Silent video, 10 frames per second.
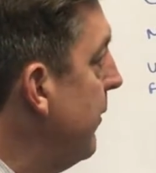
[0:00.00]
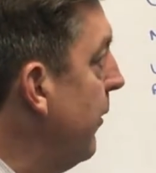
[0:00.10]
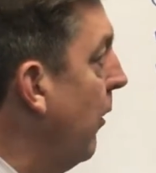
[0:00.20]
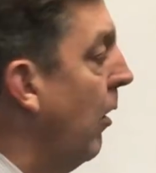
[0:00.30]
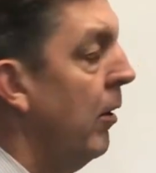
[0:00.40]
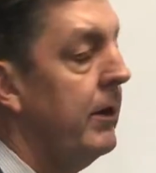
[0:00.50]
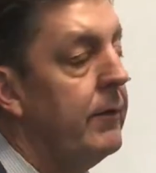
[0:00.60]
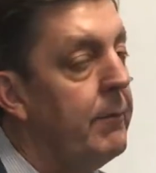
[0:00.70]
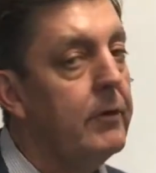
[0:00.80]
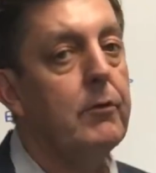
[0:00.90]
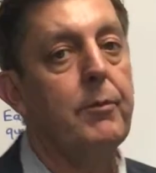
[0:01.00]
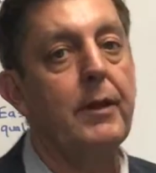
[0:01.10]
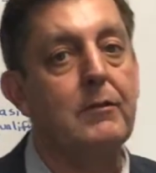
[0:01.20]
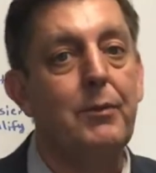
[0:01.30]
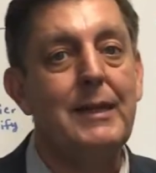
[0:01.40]
There are in the
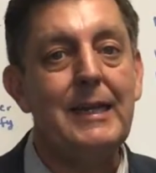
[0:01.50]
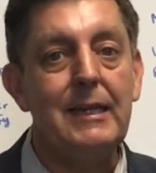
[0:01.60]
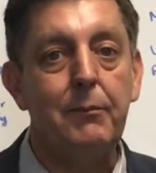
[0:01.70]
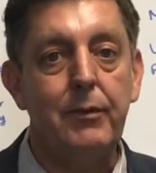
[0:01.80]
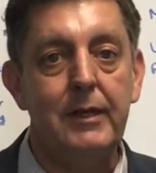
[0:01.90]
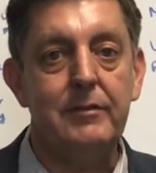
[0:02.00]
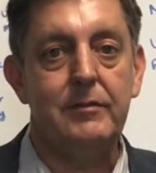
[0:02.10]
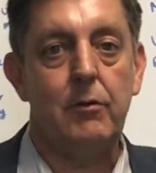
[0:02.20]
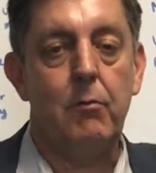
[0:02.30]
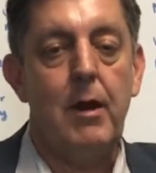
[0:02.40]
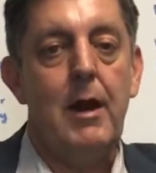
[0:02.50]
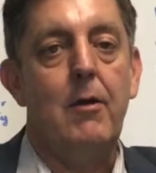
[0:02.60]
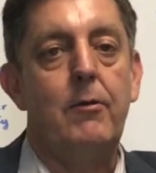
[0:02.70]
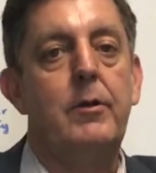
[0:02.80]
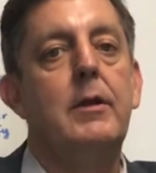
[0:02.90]
Metroplex plenty of places
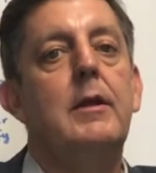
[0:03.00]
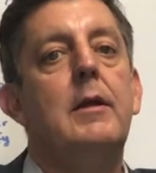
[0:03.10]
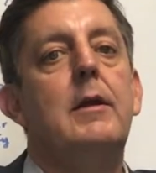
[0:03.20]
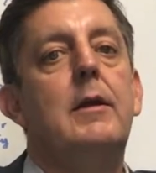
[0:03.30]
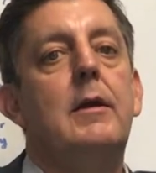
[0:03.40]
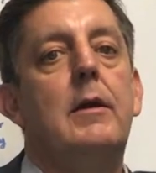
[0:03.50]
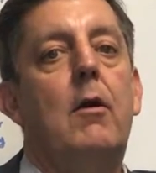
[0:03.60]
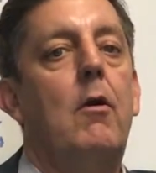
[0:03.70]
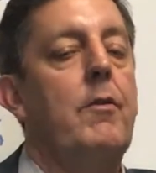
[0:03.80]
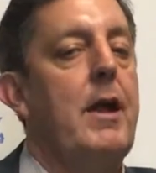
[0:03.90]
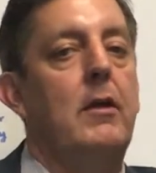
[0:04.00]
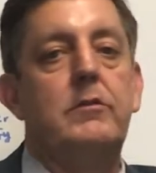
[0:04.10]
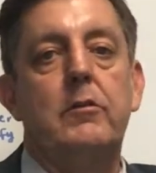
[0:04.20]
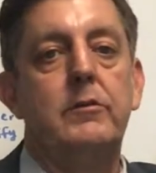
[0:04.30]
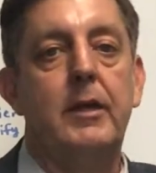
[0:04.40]
around all the
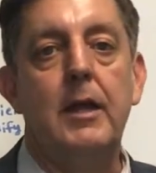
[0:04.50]
outskirts.